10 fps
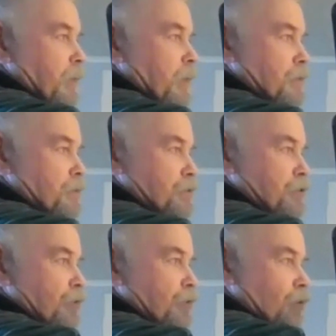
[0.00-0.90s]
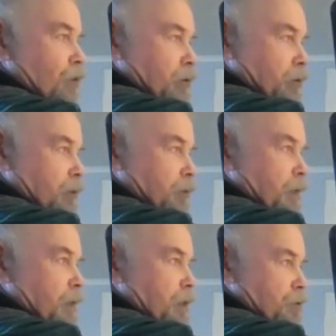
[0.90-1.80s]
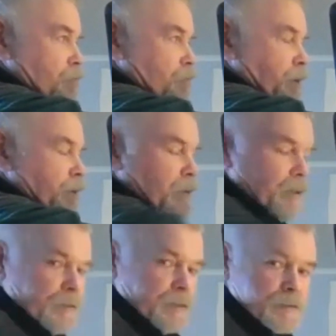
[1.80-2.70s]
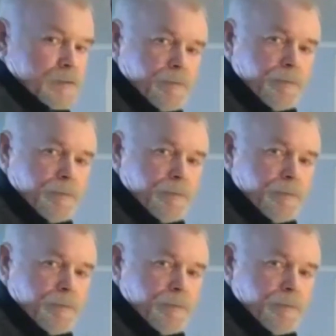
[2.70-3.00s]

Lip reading: is doing very little to actually regulate this.